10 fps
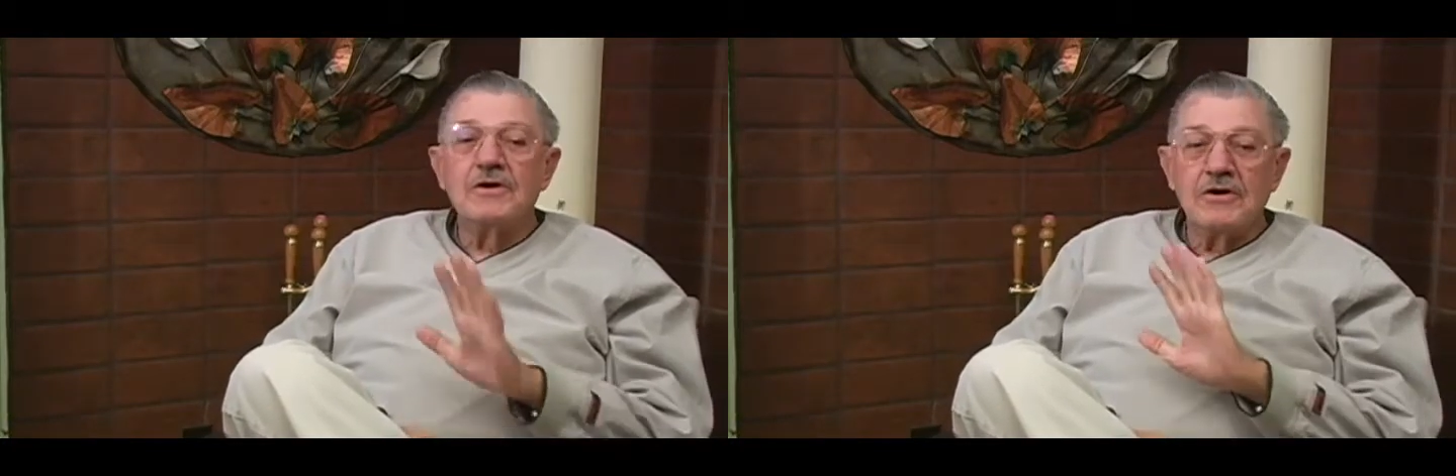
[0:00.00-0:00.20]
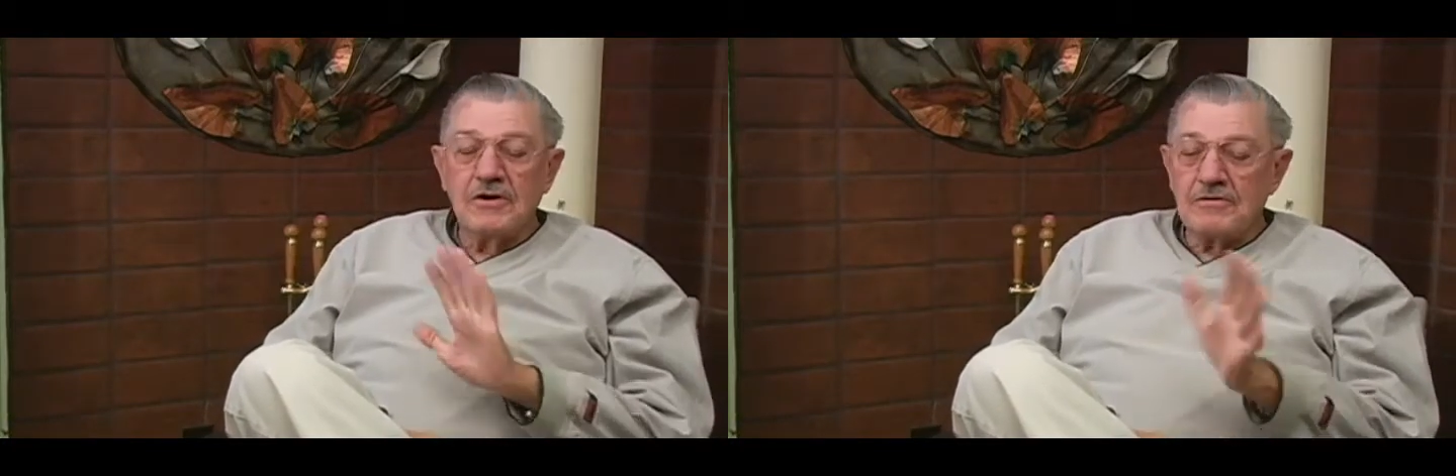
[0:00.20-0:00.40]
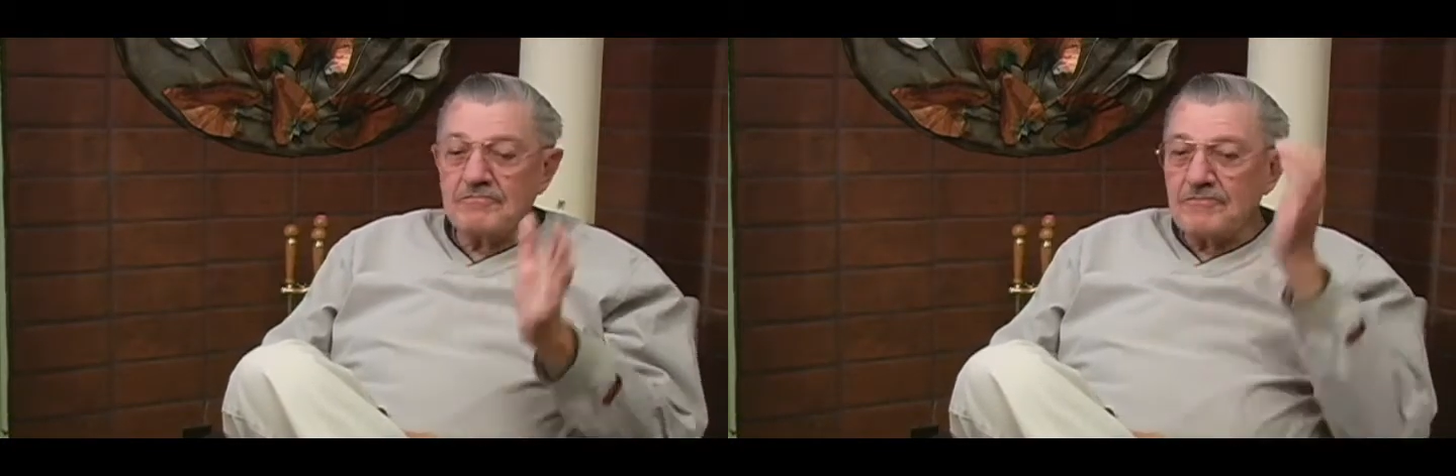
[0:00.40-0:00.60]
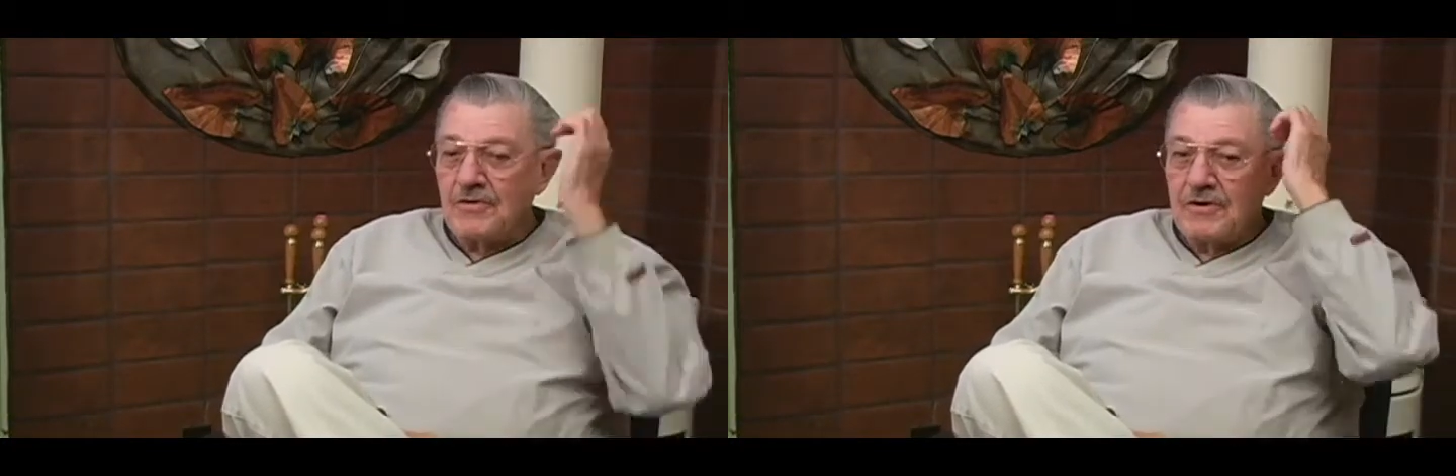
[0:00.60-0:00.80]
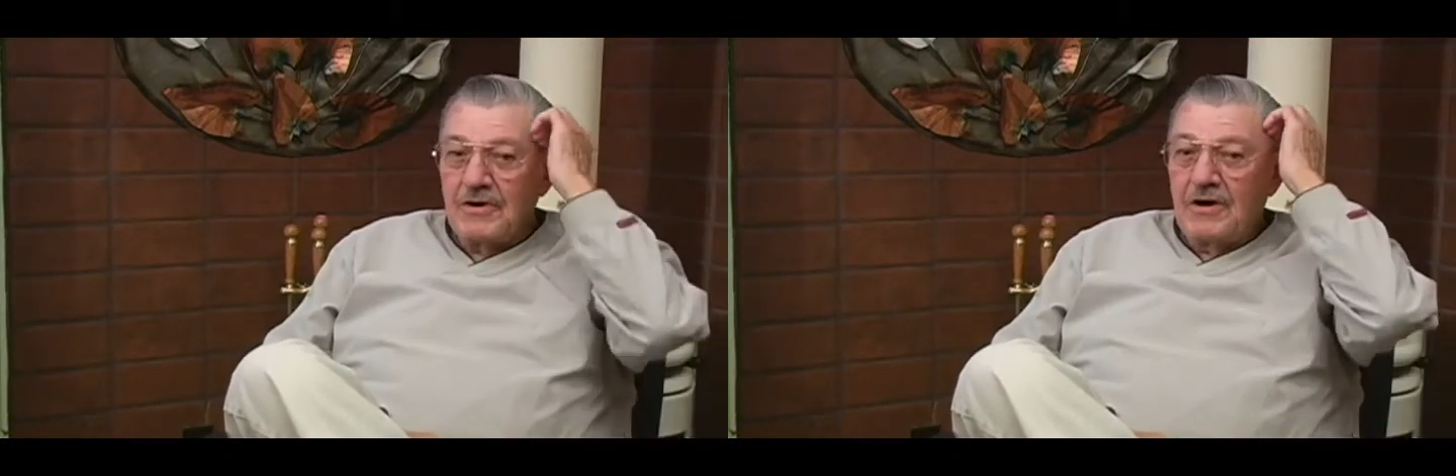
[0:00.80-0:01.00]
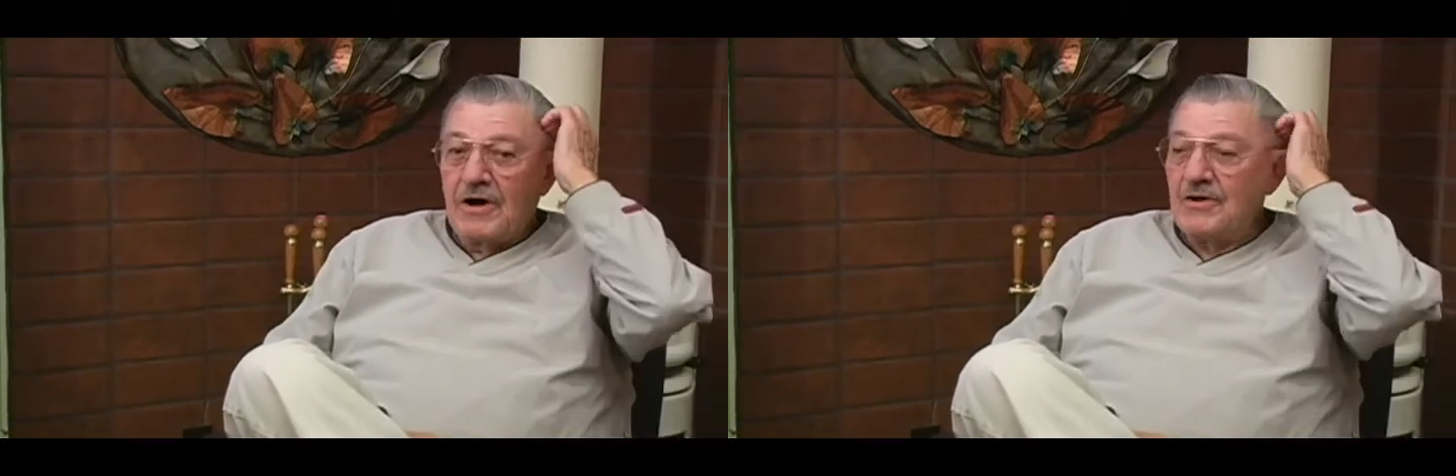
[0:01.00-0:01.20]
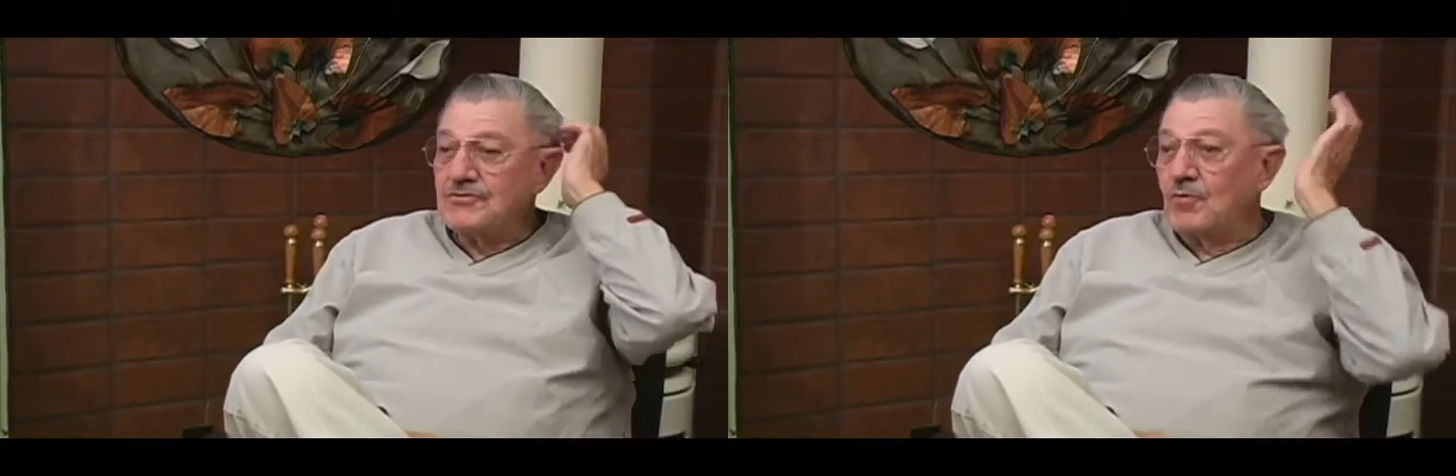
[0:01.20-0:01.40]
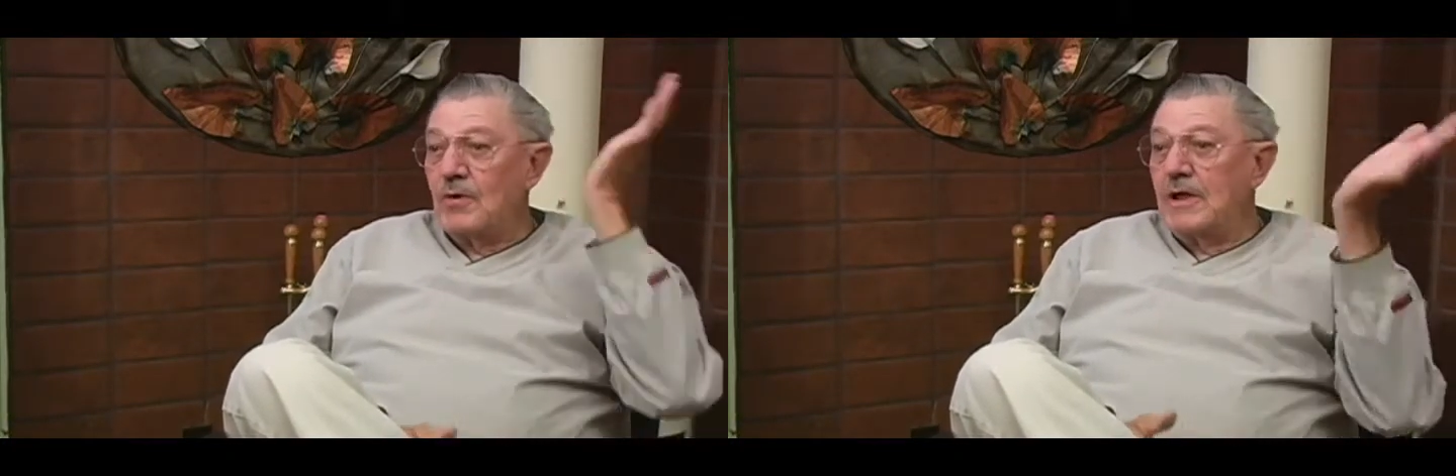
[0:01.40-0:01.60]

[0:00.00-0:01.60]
and I said, well,